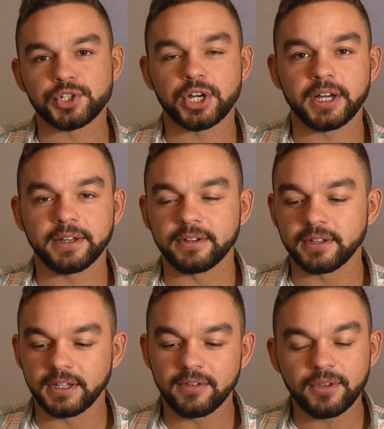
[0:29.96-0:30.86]
child,
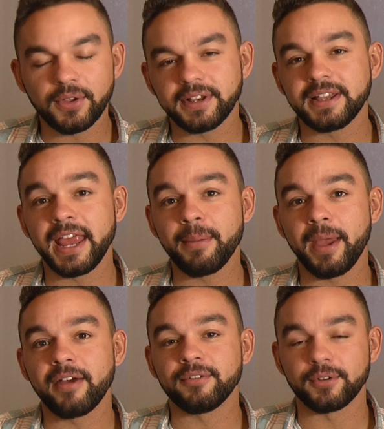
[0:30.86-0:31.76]
even though they came
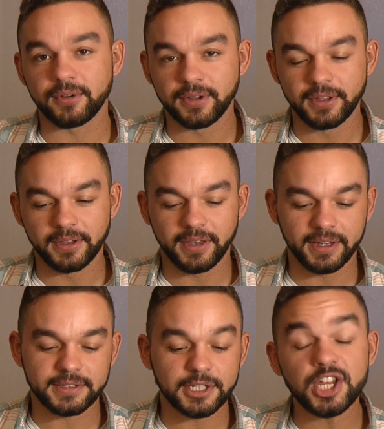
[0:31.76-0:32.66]
after. Like
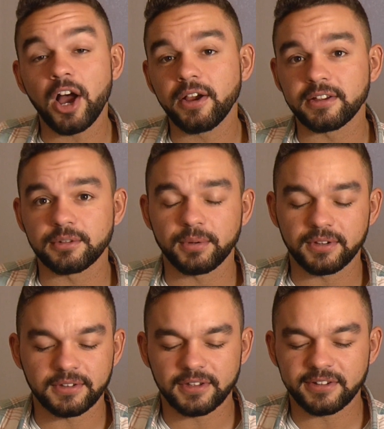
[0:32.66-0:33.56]
it's the youngest, but it
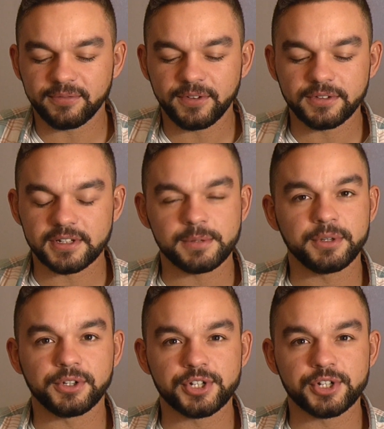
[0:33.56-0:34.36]
just feels like the middle